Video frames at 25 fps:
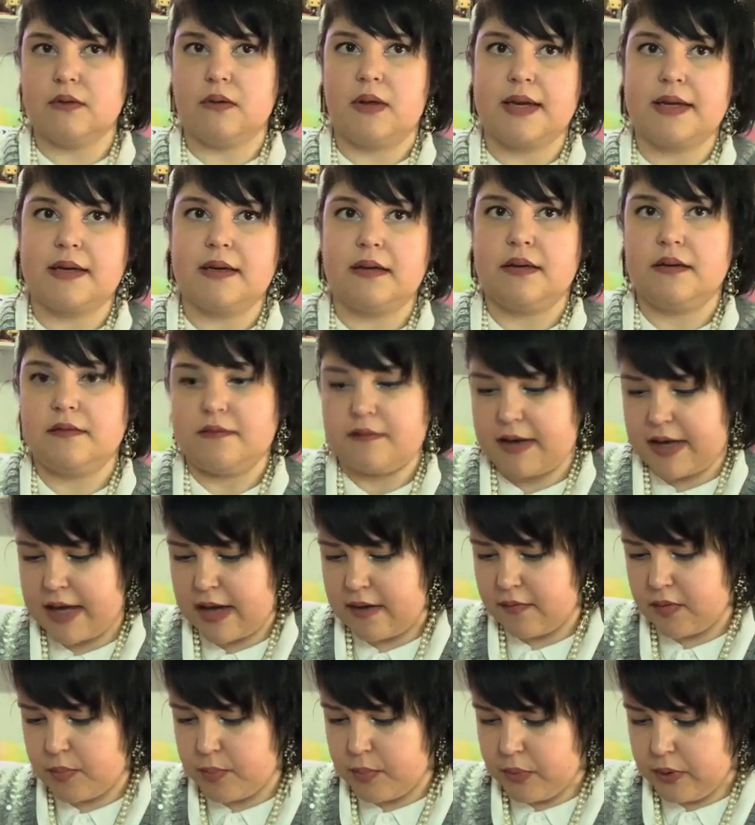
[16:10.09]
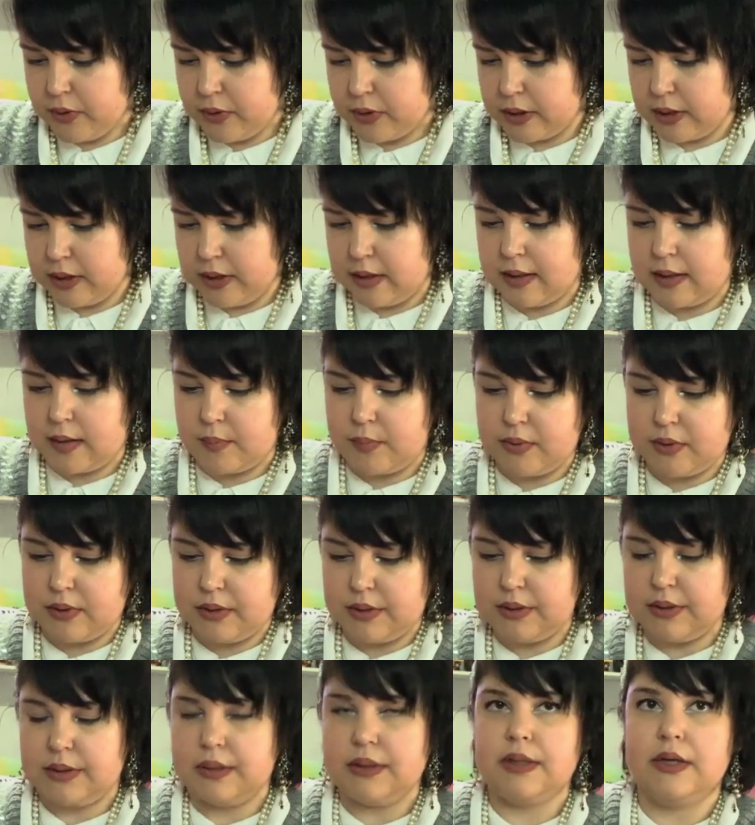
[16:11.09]
like if I have a book and I put
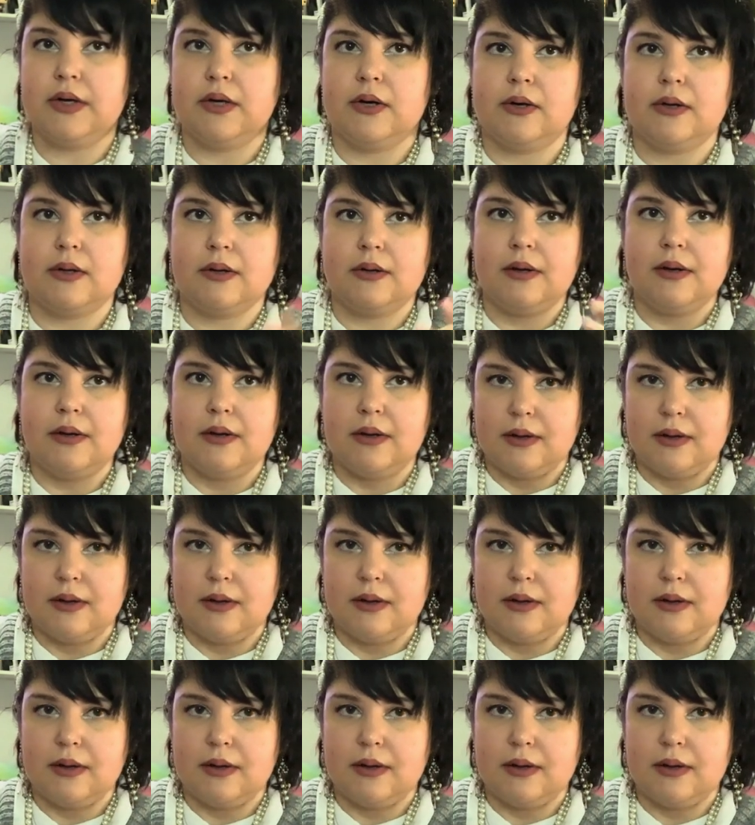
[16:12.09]
it in here,